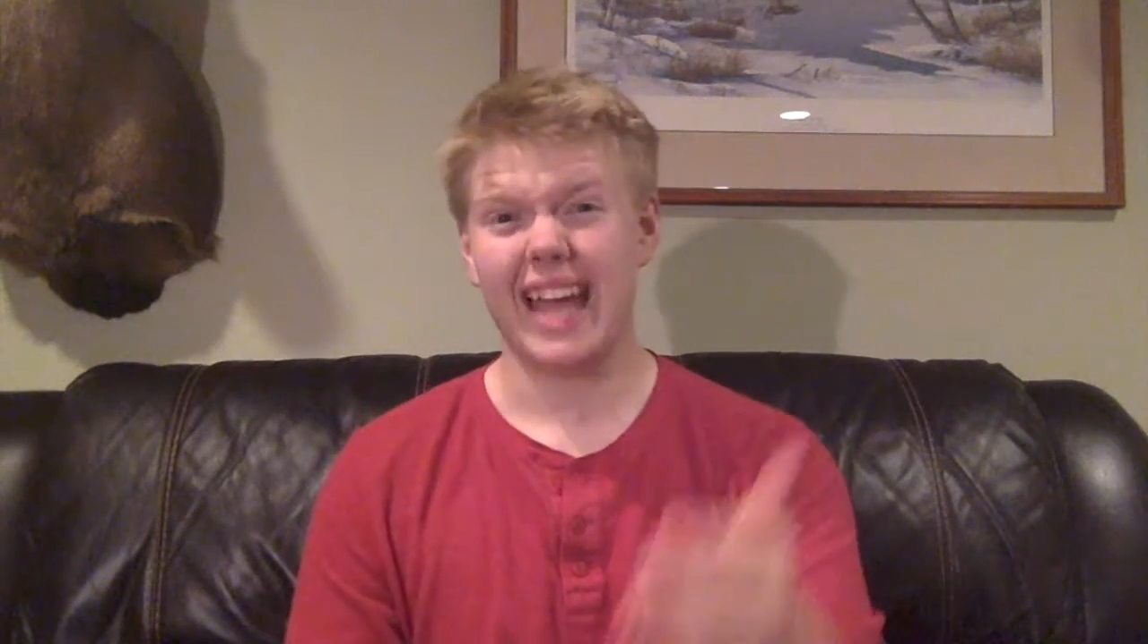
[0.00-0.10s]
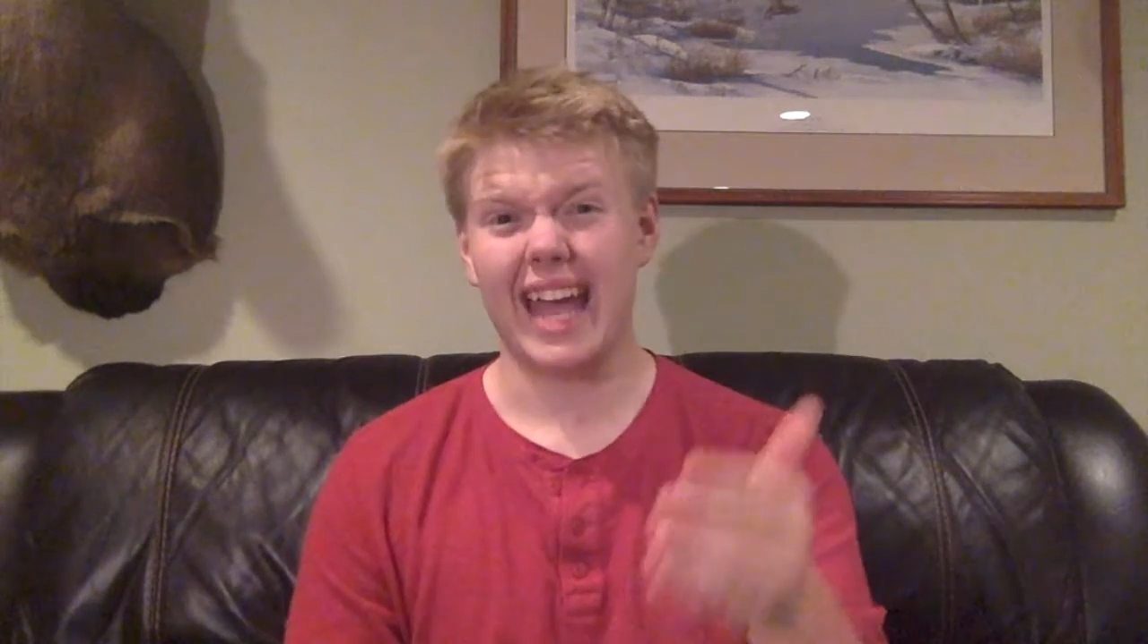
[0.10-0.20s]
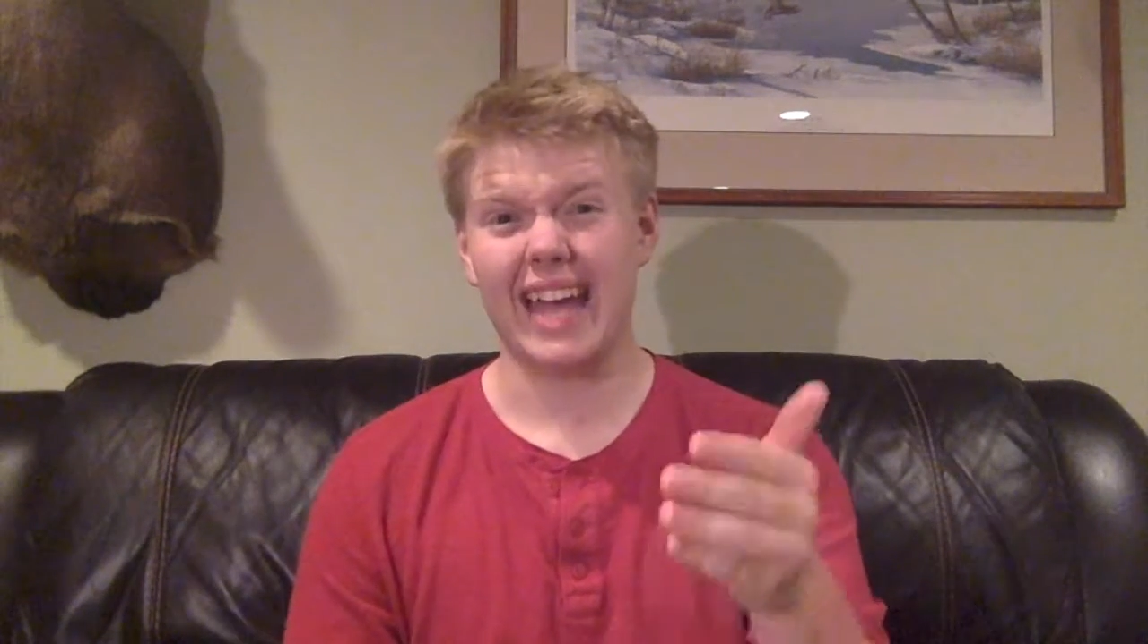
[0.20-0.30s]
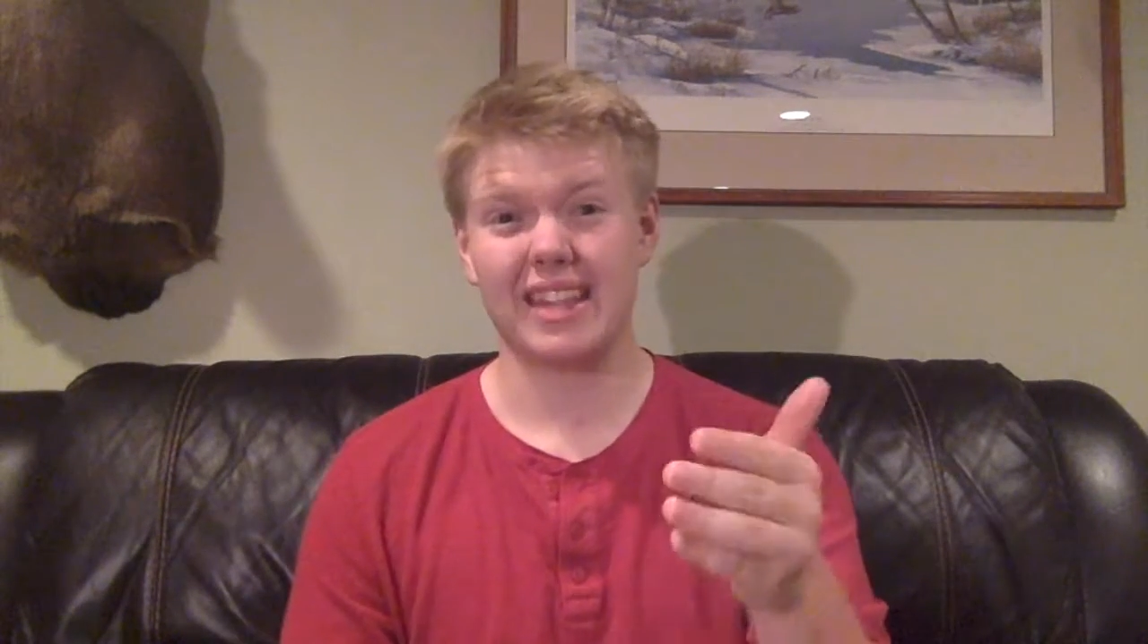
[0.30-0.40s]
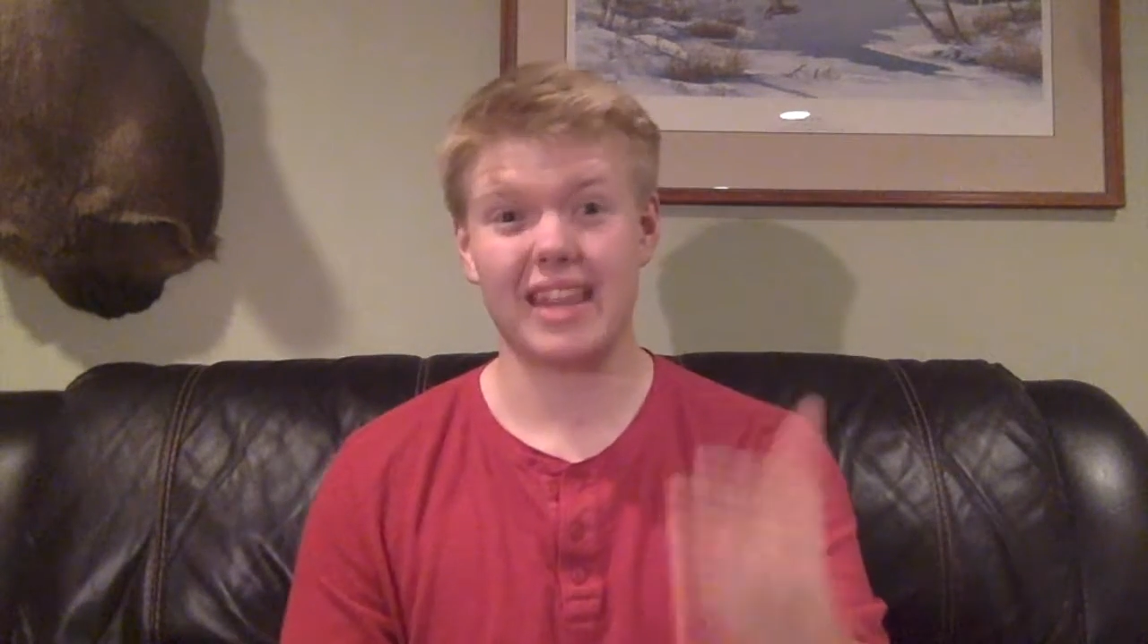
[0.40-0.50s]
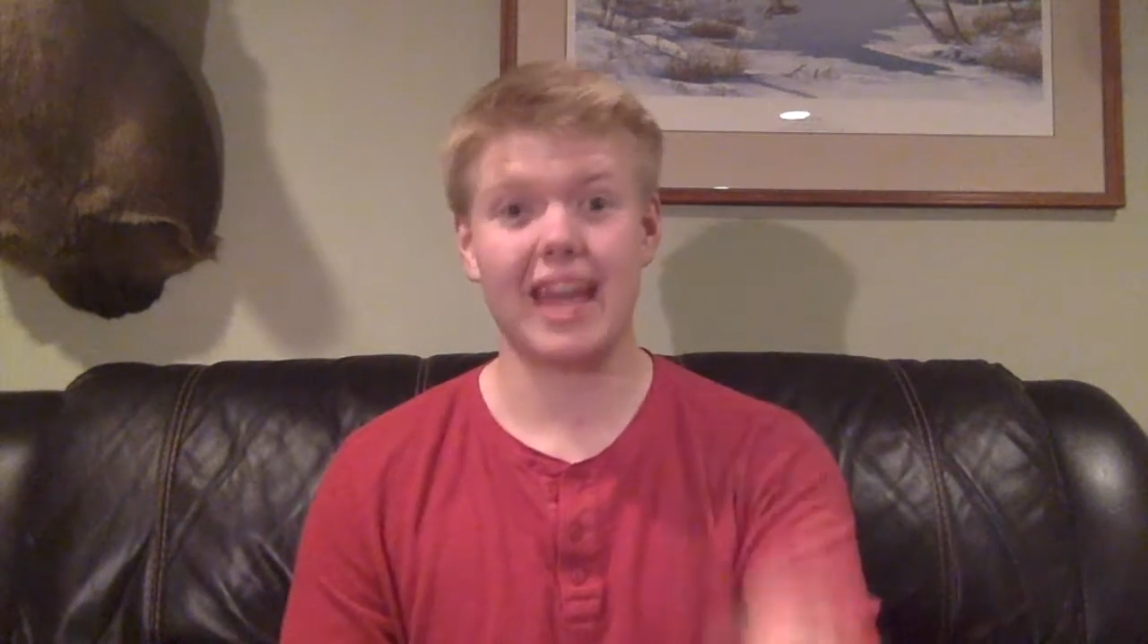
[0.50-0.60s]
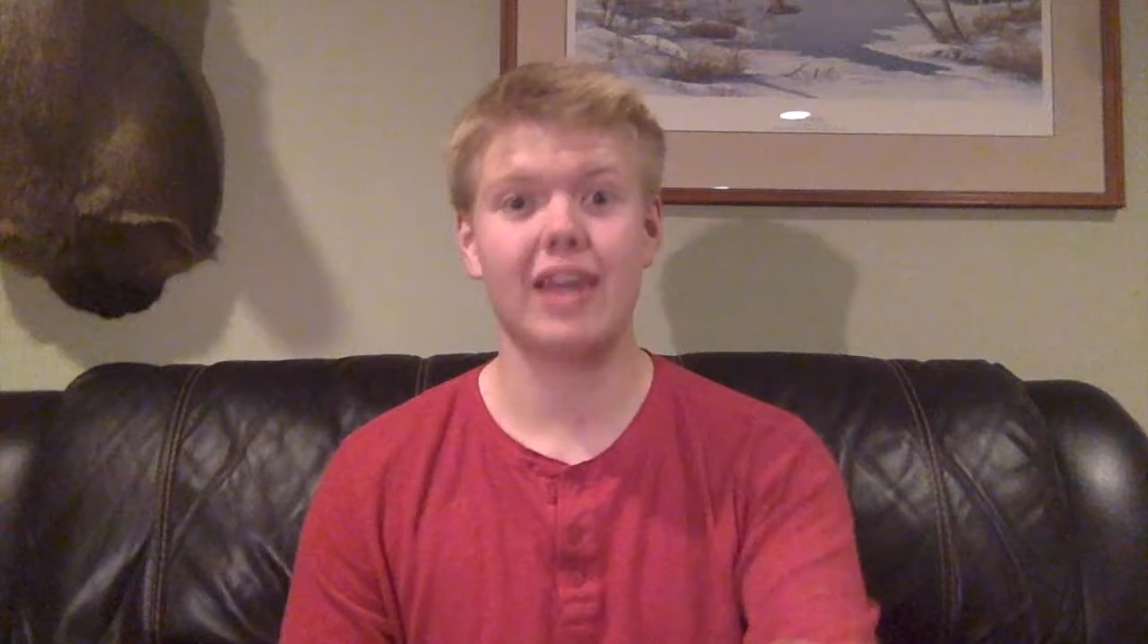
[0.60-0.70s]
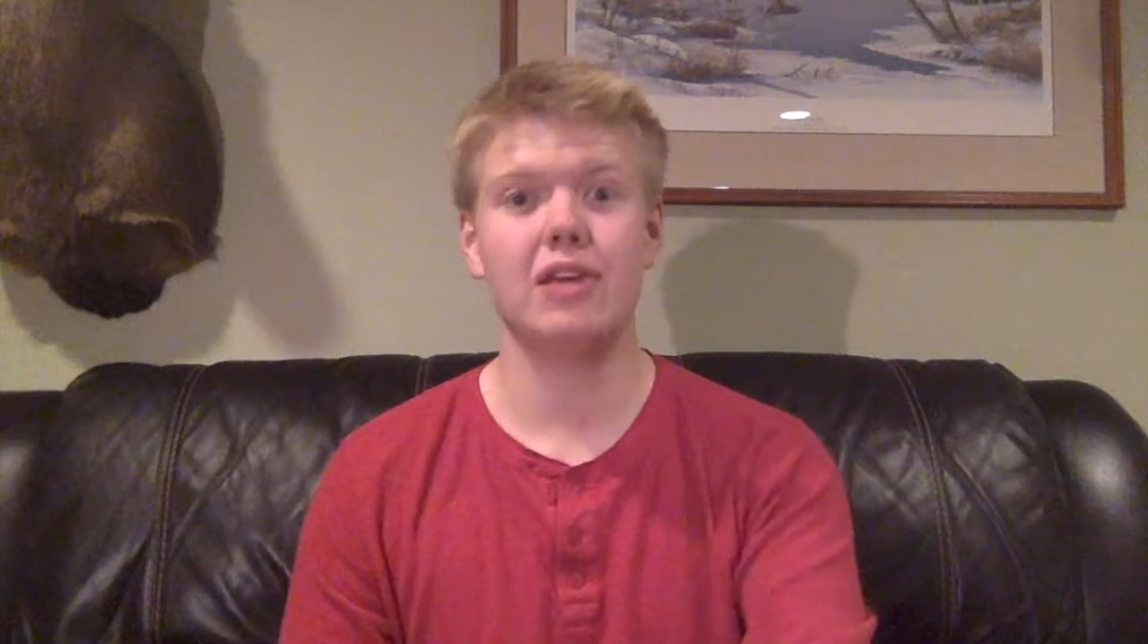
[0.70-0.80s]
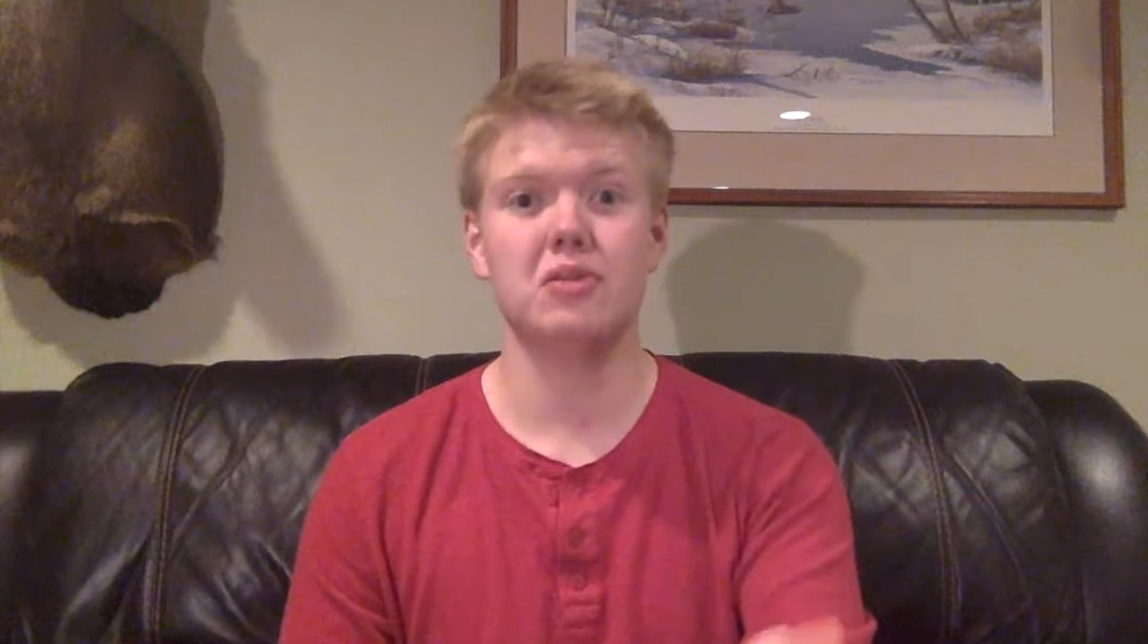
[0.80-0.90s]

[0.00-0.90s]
And thank